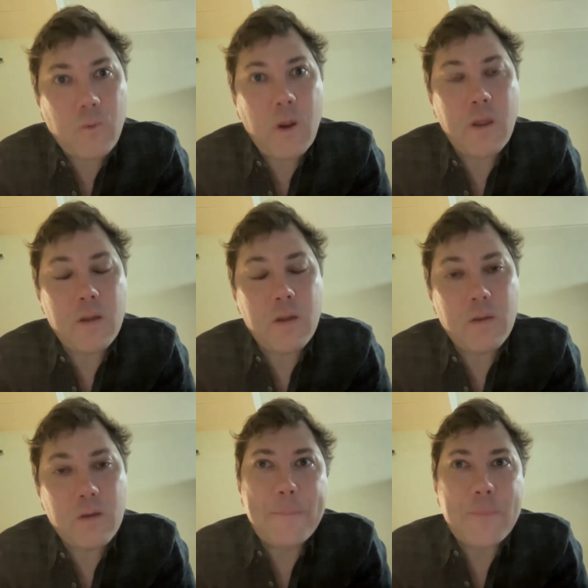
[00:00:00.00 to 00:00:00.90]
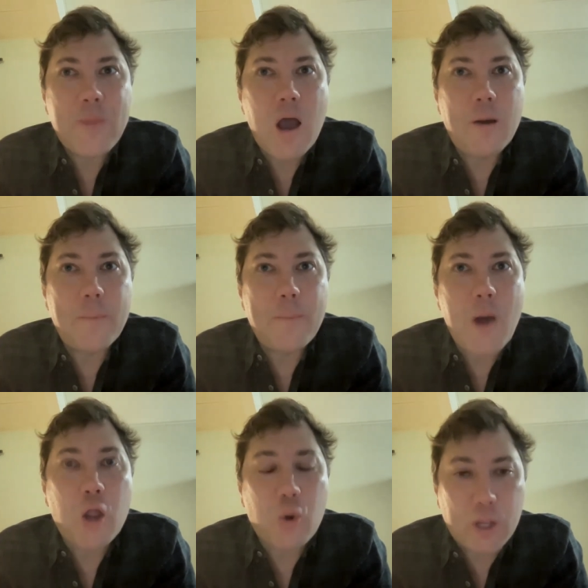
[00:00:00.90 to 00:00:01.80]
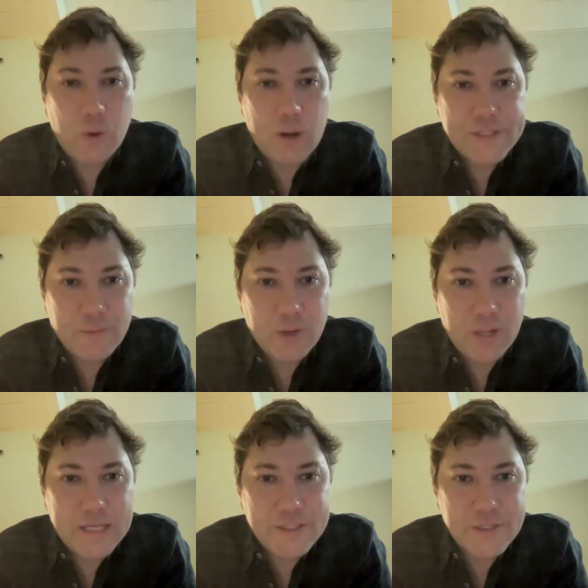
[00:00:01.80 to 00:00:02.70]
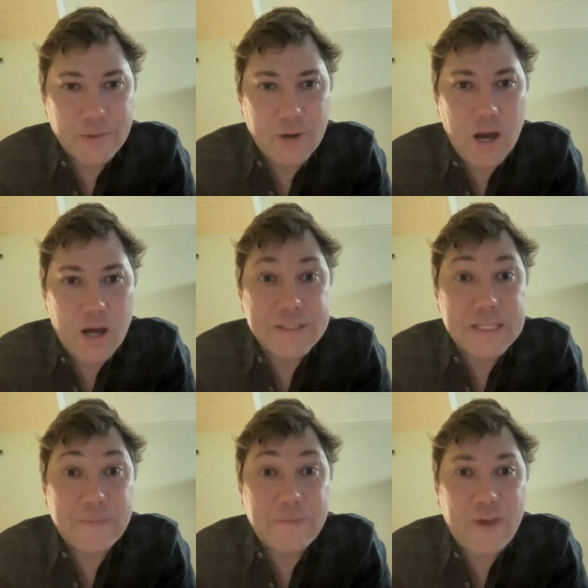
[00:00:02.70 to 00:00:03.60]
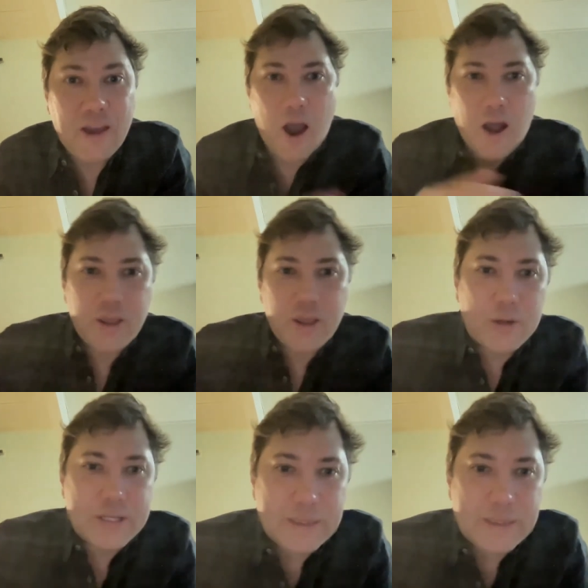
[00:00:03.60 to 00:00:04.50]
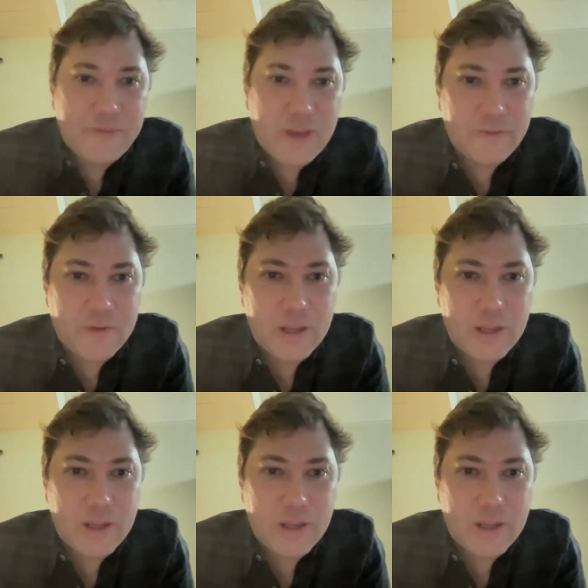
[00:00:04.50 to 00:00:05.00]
Right. Uh, a quick question related to uh, deepfake audio and deepfake